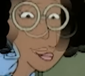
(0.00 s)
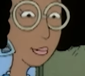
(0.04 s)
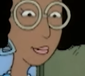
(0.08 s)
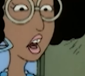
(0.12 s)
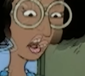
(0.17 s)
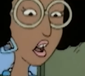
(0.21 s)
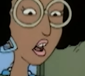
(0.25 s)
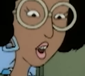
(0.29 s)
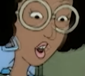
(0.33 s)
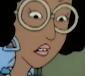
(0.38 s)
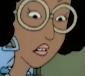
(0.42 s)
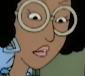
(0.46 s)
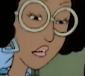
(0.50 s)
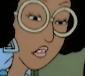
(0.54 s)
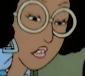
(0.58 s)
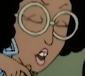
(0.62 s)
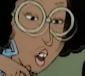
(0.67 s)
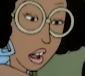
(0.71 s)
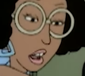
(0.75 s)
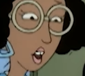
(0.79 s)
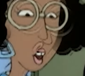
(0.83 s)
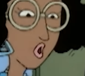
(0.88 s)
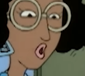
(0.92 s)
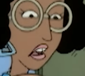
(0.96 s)
Darn
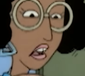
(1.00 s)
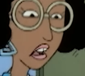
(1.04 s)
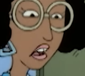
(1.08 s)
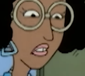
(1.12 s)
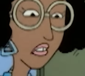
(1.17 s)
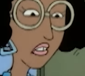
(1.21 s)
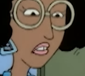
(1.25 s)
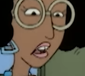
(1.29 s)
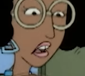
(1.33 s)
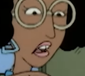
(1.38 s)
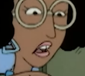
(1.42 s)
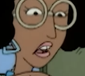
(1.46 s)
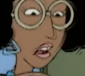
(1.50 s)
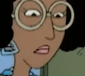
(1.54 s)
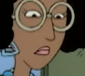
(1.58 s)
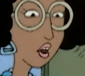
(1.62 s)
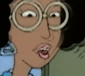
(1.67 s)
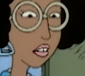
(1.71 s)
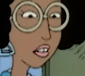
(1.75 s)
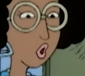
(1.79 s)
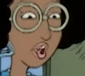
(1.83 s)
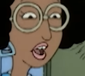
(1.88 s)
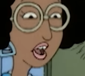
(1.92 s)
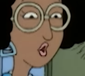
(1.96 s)
solar watches. I'm
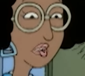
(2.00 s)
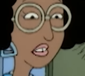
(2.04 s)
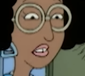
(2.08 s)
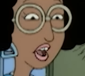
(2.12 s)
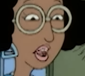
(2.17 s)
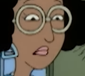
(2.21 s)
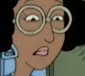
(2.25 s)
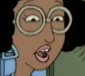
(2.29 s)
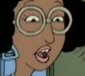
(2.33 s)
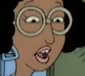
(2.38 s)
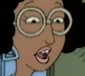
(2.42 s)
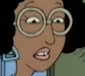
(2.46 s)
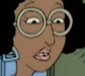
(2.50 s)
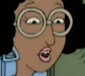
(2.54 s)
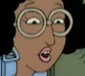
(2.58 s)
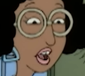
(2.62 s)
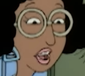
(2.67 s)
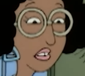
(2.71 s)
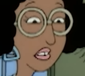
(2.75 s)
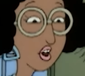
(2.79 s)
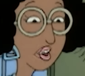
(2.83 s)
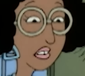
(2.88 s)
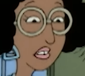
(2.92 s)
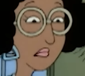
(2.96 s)
going to have to stop buying out
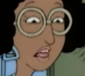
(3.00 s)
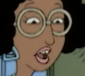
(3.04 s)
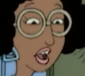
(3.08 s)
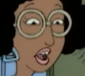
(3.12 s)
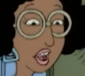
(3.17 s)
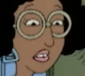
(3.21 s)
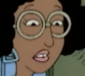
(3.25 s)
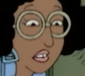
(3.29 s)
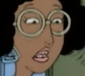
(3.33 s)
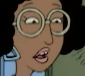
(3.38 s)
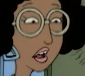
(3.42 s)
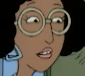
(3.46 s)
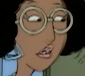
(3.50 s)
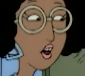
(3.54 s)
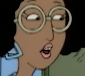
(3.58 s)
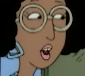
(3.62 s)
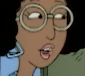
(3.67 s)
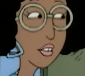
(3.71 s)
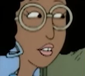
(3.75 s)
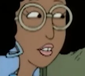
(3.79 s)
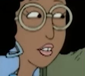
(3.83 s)
of the whole planet catalog.